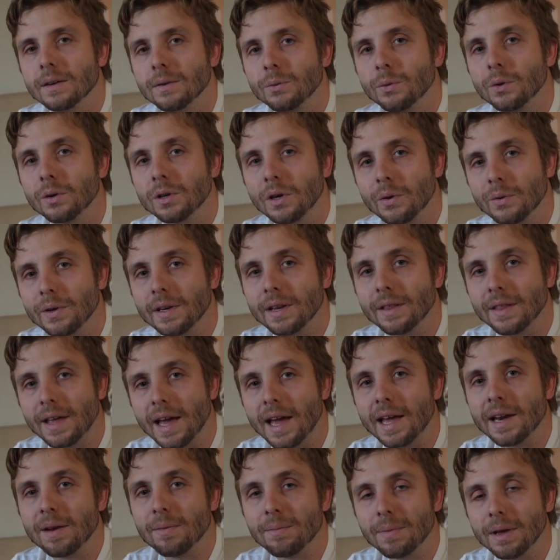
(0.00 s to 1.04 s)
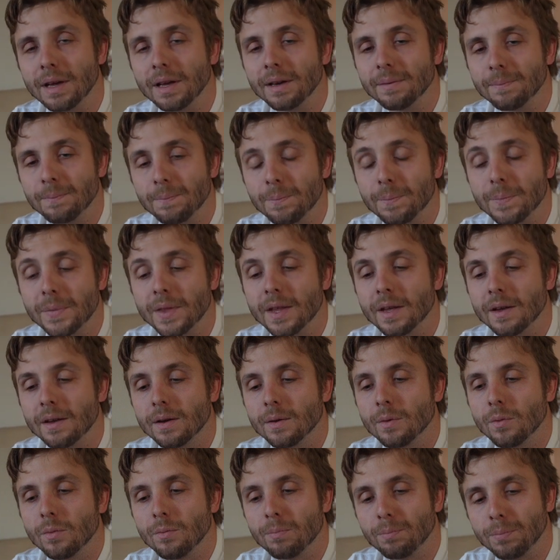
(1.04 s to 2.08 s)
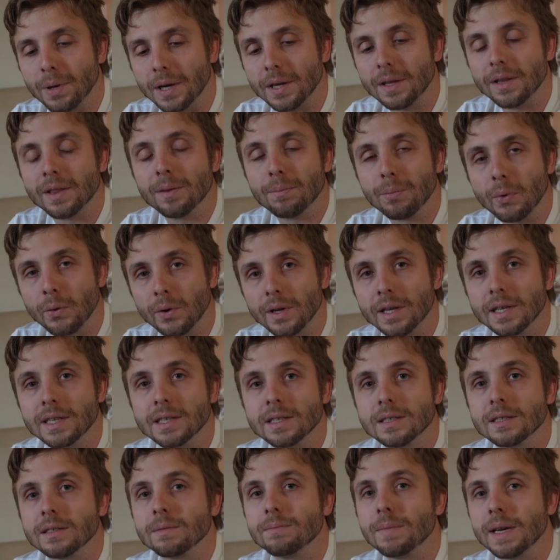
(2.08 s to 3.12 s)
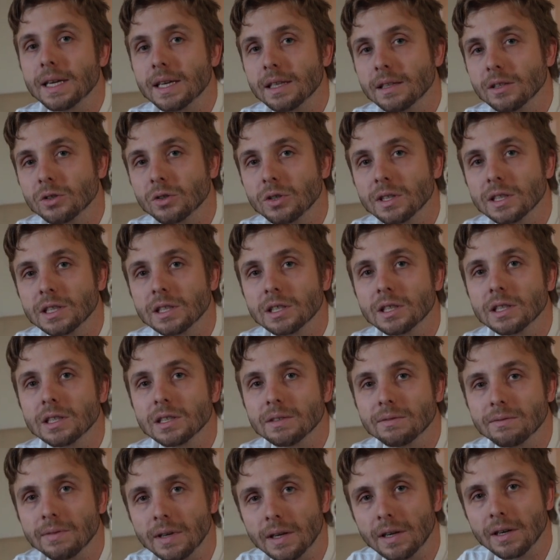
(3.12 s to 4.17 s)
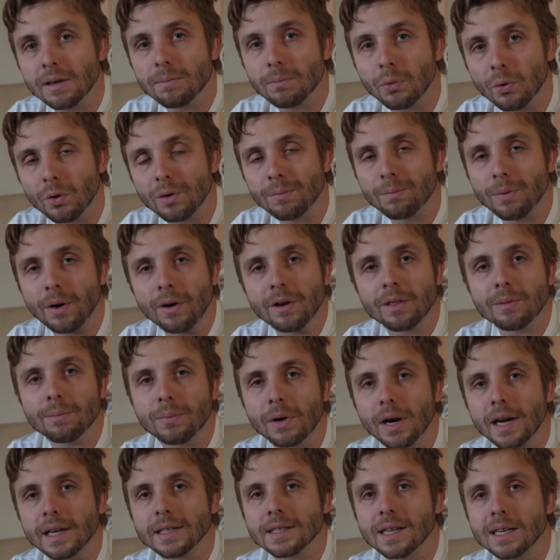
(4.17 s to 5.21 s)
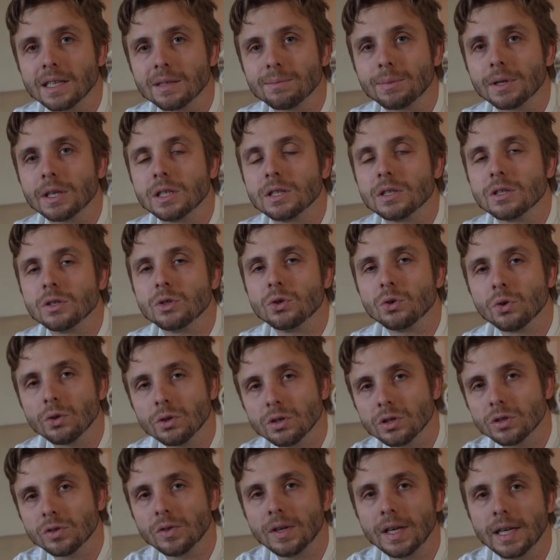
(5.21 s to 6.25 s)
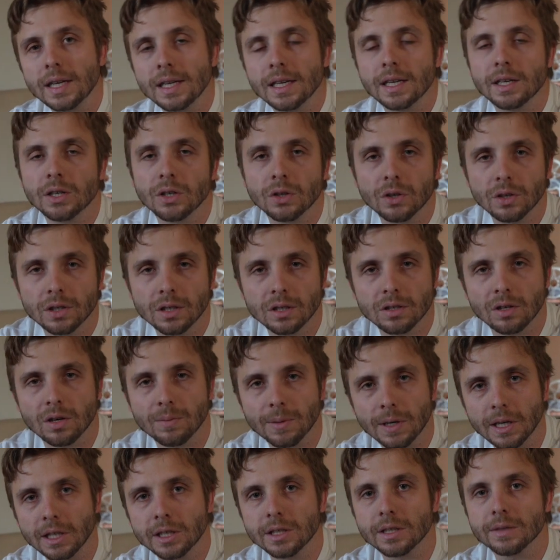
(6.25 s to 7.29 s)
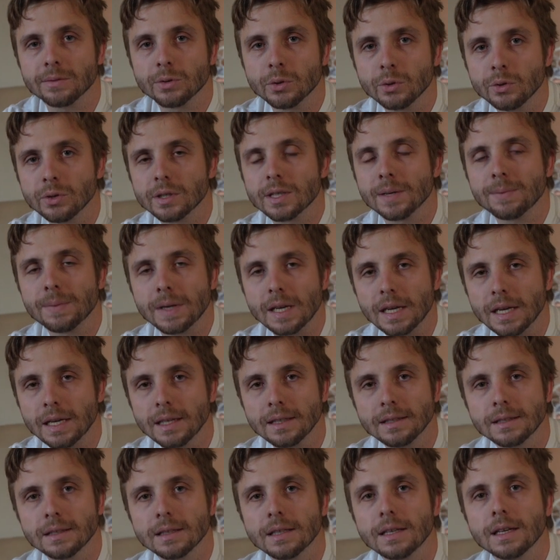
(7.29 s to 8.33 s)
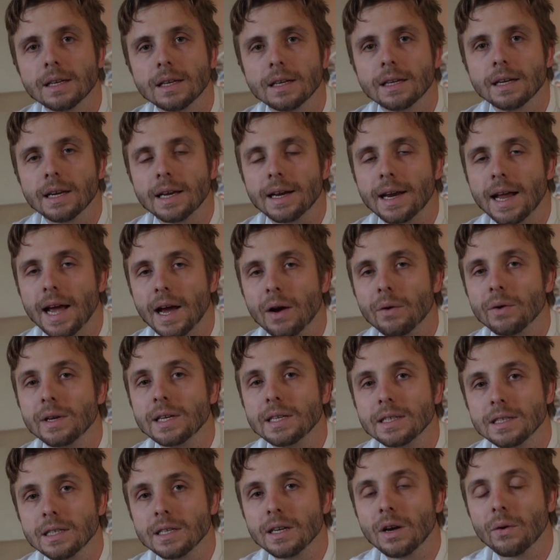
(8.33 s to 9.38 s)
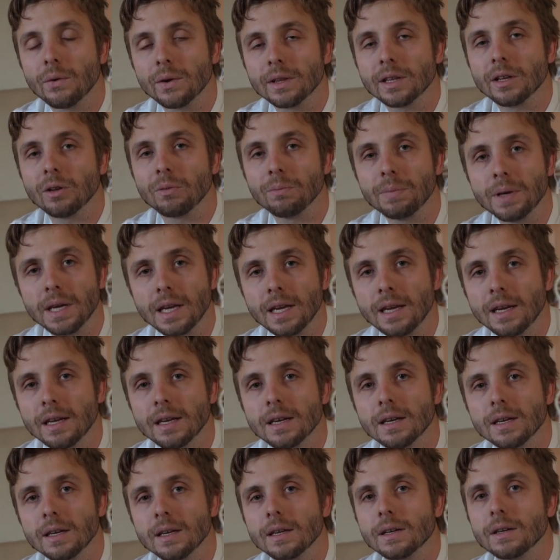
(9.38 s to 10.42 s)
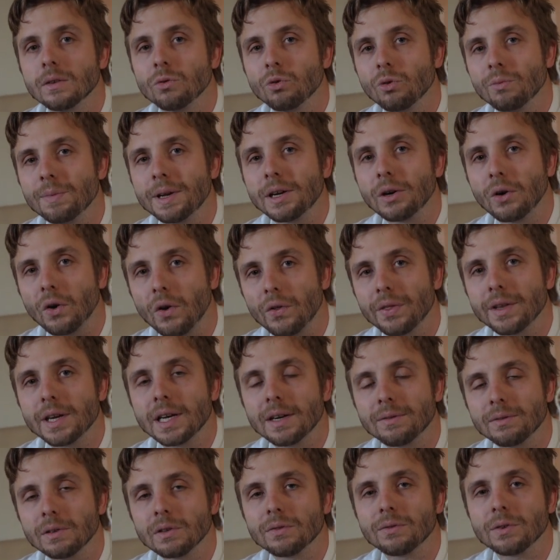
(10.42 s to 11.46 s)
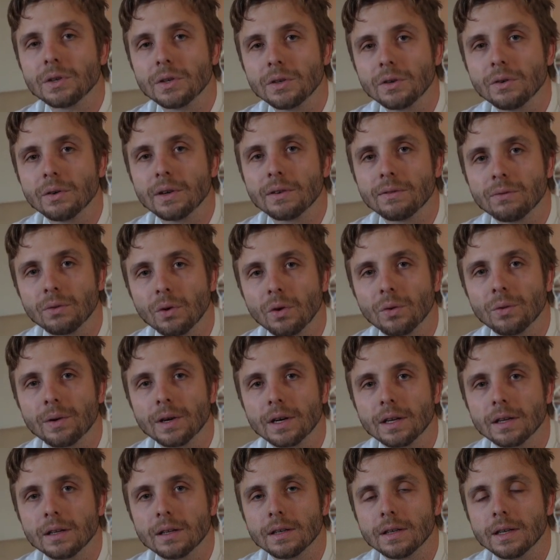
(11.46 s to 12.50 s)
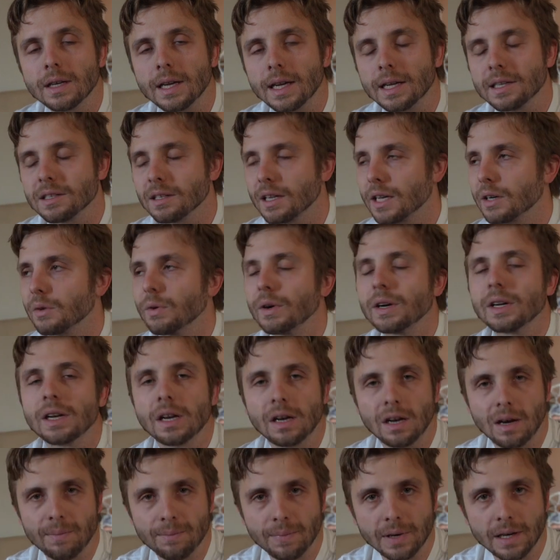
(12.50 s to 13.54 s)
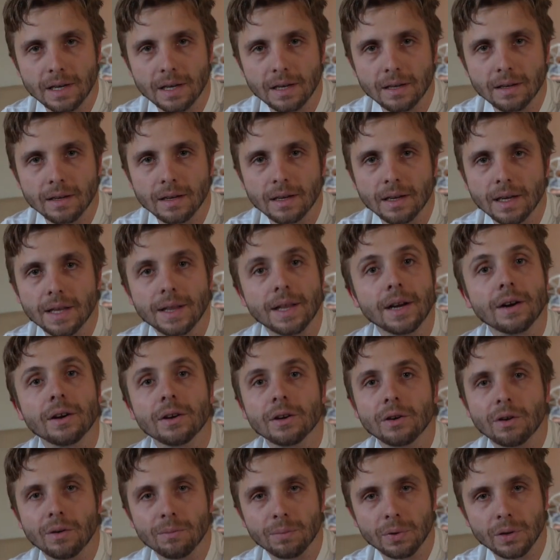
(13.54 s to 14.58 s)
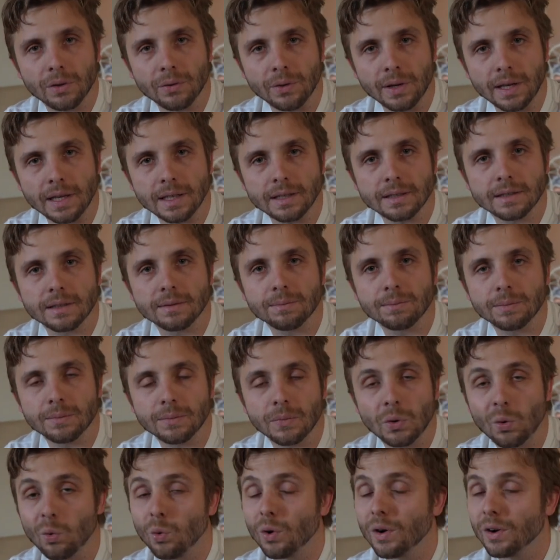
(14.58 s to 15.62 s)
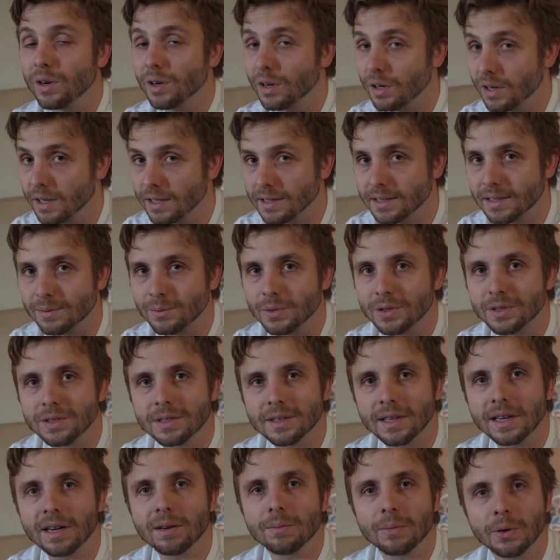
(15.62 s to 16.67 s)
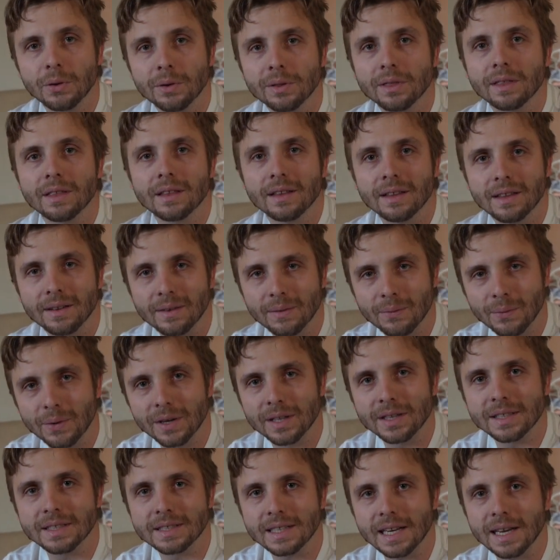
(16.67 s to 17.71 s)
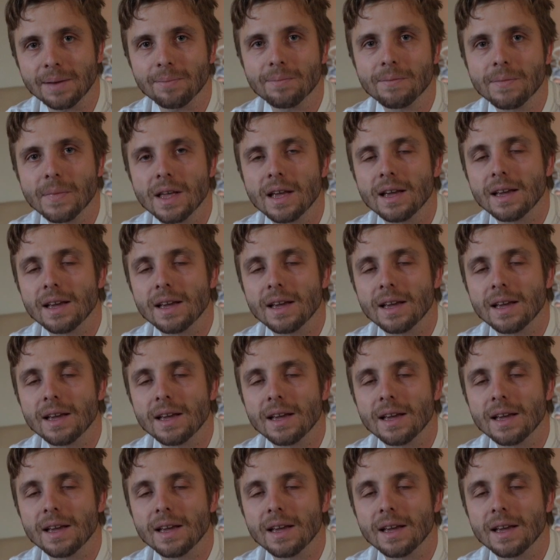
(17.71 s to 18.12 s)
We'll go into that in a bit, but the point is making the transition is a very important part of the process because your screening and your determination of who somebody is and how easygoing they'll be will make all the difference for you going forward. It's like running a company and they're your employees or your customers. They are both one and the same.